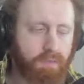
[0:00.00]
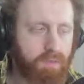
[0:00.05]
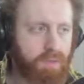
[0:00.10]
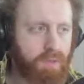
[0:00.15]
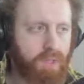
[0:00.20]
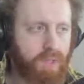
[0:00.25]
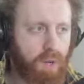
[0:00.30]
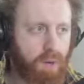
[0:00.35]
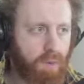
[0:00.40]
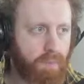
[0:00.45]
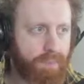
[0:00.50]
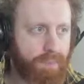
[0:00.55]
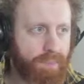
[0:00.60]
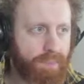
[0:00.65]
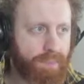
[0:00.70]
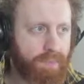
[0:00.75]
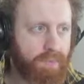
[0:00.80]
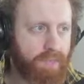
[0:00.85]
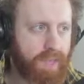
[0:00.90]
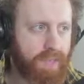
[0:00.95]
So
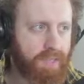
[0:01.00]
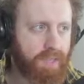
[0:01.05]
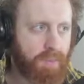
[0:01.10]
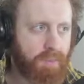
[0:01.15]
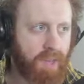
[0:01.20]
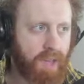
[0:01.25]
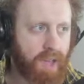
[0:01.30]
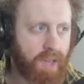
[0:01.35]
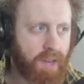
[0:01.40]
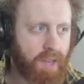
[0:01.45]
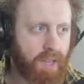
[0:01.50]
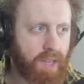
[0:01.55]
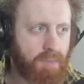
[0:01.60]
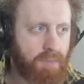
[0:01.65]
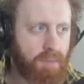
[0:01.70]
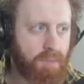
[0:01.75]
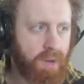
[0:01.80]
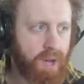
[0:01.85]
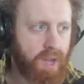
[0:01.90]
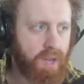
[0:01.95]
that's something I got to
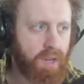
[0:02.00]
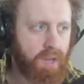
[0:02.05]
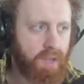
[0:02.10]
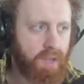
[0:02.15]
keep in mind.